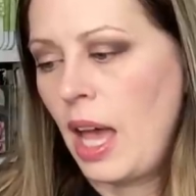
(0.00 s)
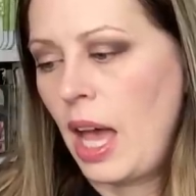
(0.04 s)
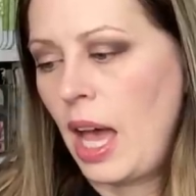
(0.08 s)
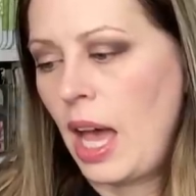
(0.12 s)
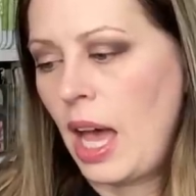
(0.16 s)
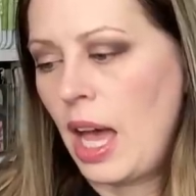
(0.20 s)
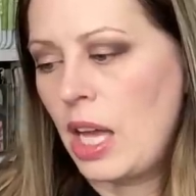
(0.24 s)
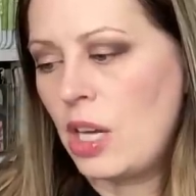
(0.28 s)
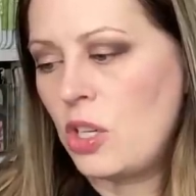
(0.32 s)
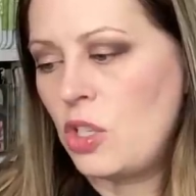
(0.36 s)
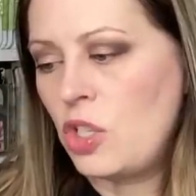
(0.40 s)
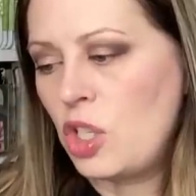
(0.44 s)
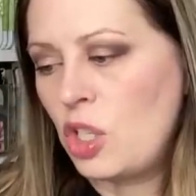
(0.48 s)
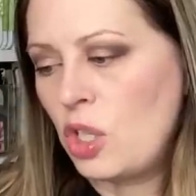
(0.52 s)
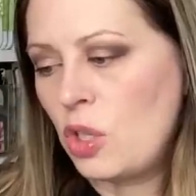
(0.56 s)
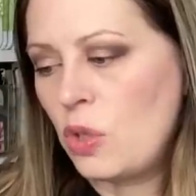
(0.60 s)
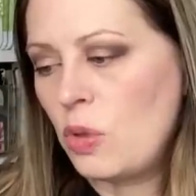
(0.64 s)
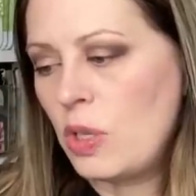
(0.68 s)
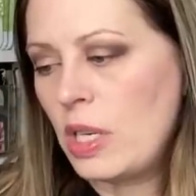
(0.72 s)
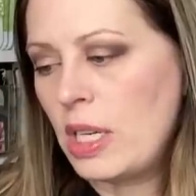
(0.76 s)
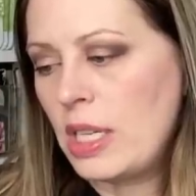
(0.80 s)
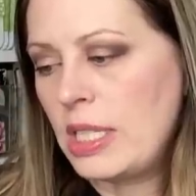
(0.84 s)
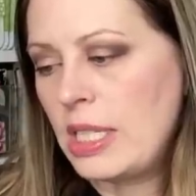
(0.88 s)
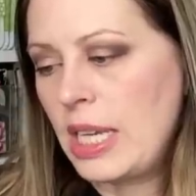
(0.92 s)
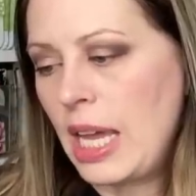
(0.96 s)
Uh,
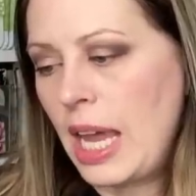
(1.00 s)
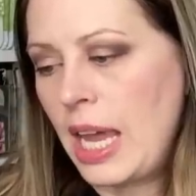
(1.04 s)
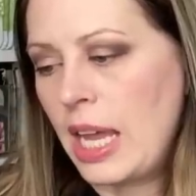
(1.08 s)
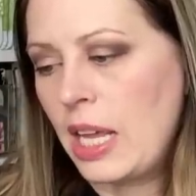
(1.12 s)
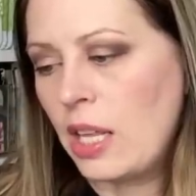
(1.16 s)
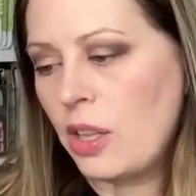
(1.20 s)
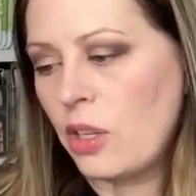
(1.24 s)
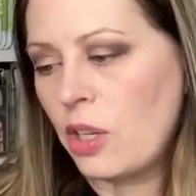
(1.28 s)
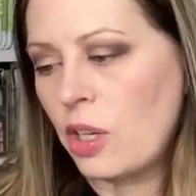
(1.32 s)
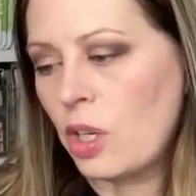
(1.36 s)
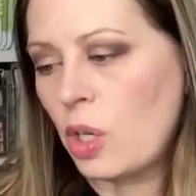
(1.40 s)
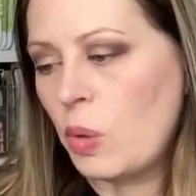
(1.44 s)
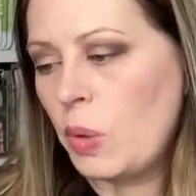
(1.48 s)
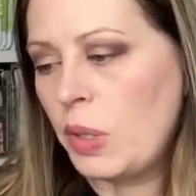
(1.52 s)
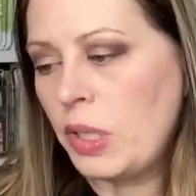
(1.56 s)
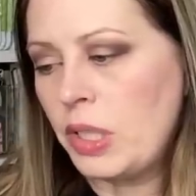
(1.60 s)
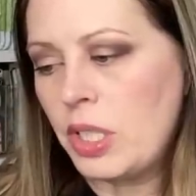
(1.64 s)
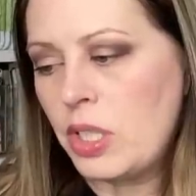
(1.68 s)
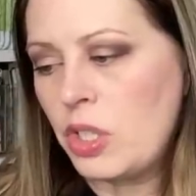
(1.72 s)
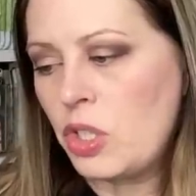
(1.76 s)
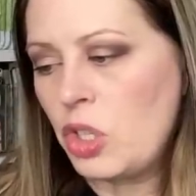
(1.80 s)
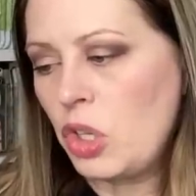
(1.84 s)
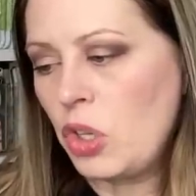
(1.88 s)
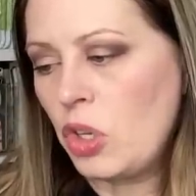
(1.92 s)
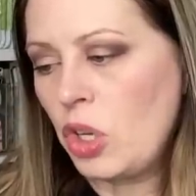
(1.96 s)
June Taylor, Quilt
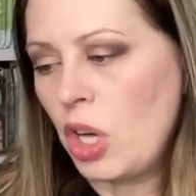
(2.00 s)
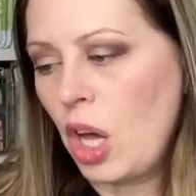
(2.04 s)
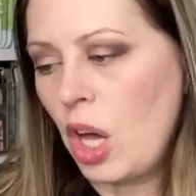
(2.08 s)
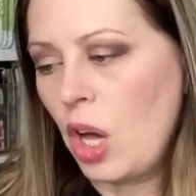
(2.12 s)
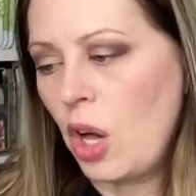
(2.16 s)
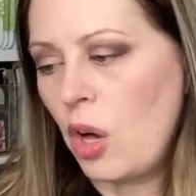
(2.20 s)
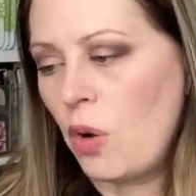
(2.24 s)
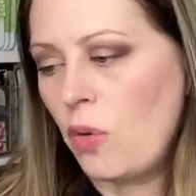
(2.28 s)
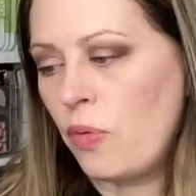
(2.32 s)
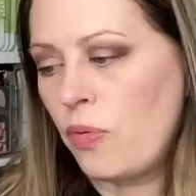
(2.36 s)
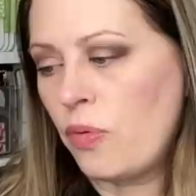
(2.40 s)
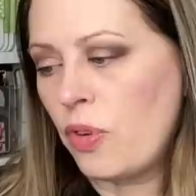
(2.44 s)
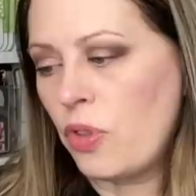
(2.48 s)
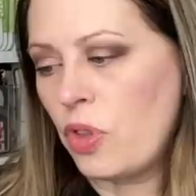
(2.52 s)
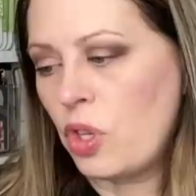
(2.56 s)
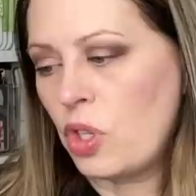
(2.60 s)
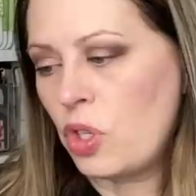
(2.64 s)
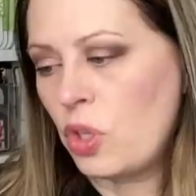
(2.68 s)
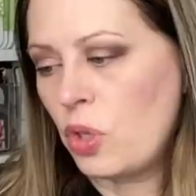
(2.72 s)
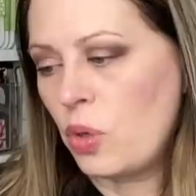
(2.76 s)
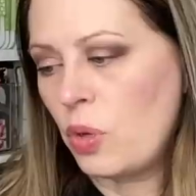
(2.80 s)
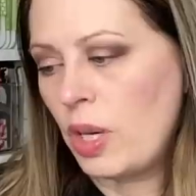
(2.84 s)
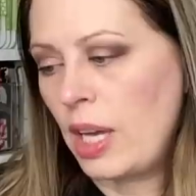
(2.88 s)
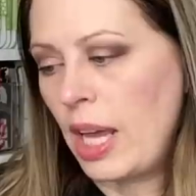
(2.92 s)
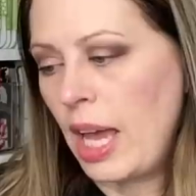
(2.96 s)
as You Go for the
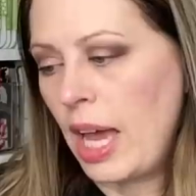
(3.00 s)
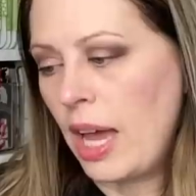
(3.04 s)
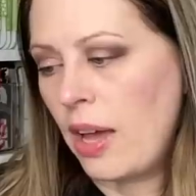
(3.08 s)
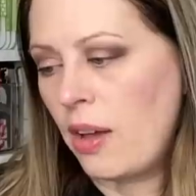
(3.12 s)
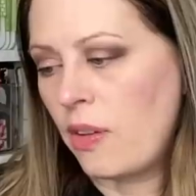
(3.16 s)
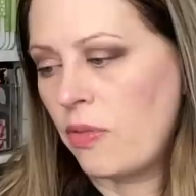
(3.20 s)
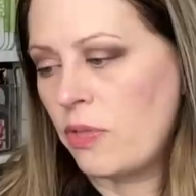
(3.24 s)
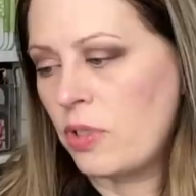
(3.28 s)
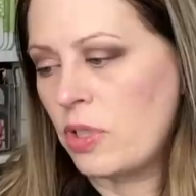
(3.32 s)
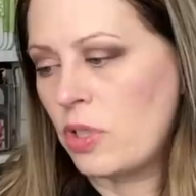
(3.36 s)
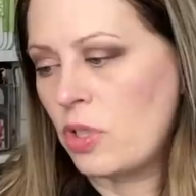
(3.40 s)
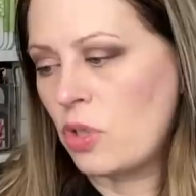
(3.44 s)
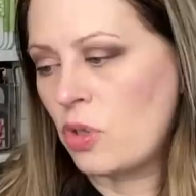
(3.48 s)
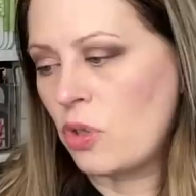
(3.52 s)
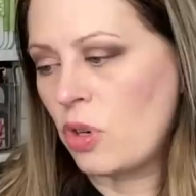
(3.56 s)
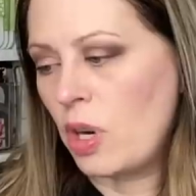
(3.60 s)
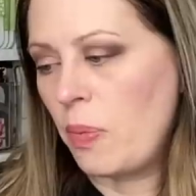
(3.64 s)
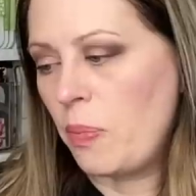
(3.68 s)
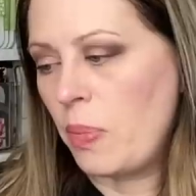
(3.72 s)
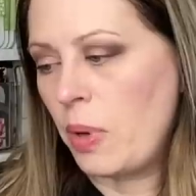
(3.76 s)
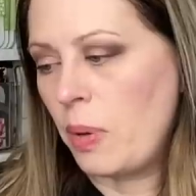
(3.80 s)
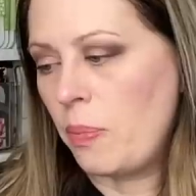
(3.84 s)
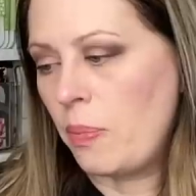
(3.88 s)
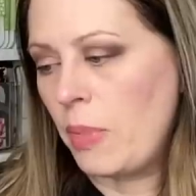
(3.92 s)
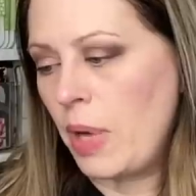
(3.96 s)
two and a half
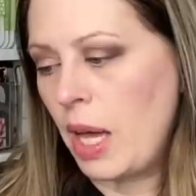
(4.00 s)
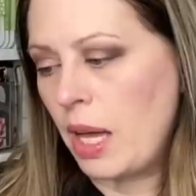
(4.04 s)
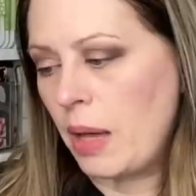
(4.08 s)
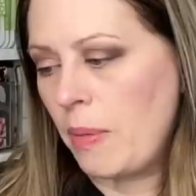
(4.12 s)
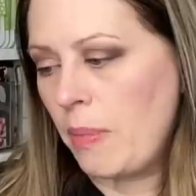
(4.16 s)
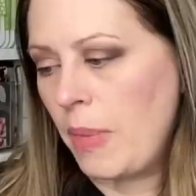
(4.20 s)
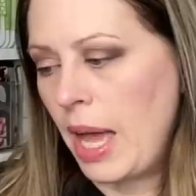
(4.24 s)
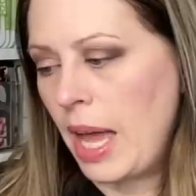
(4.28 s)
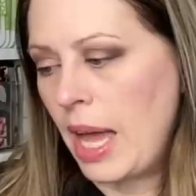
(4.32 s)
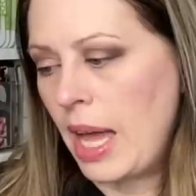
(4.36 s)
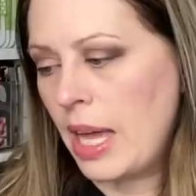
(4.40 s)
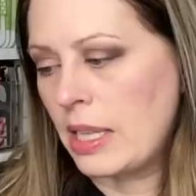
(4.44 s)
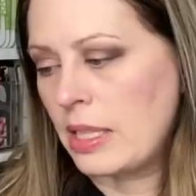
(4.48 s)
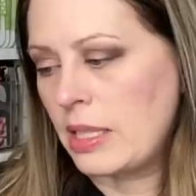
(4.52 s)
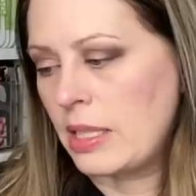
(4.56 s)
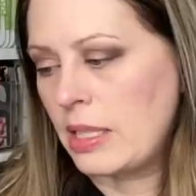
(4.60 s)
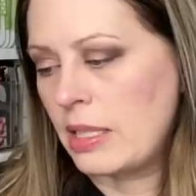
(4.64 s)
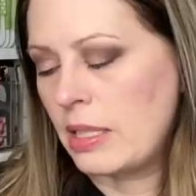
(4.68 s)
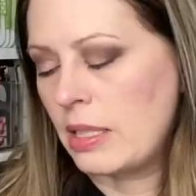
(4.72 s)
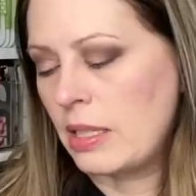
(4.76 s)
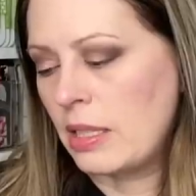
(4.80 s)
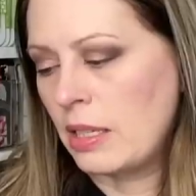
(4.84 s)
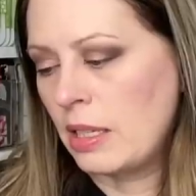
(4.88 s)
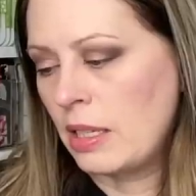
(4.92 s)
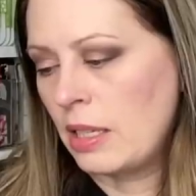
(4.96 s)
strip mug
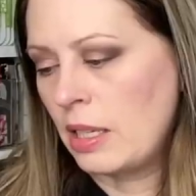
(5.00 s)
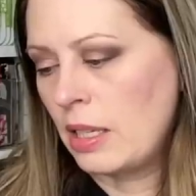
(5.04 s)
mats.